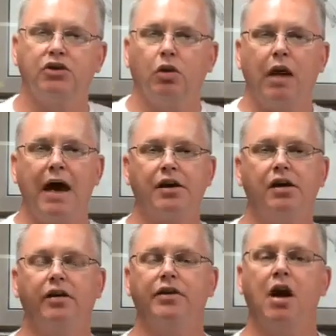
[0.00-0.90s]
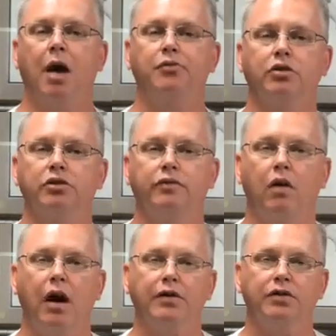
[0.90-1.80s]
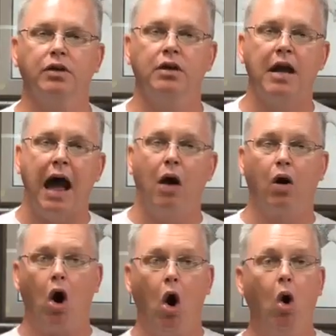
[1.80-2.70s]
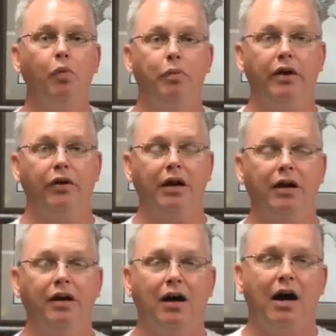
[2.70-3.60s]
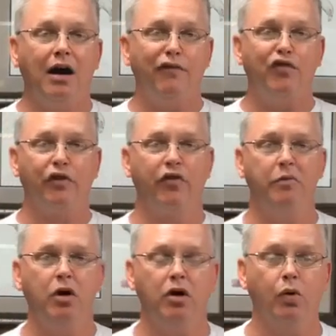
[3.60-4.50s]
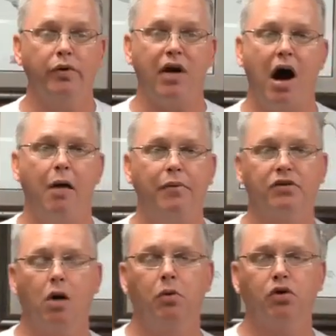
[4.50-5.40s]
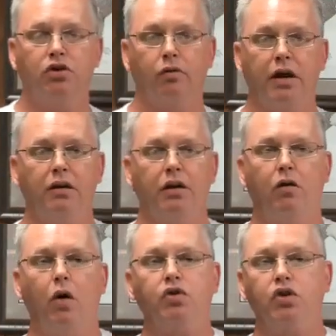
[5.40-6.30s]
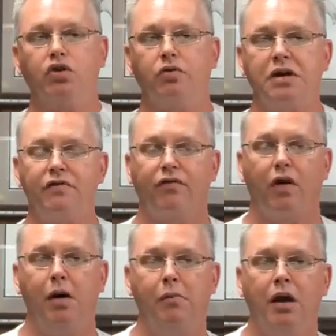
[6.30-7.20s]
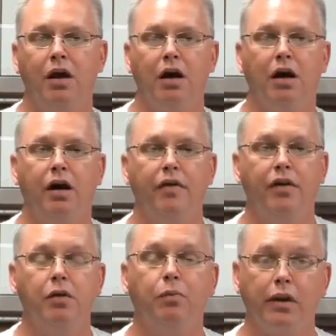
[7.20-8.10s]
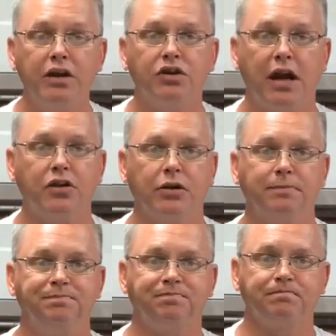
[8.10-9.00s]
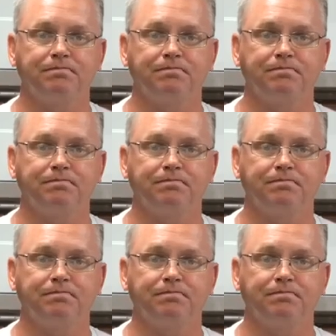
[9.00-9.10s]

So like here at the Opp Church of Christ. Our old building, uh, if you're familiar with Opp, is almost directly across the street from uh, the police station.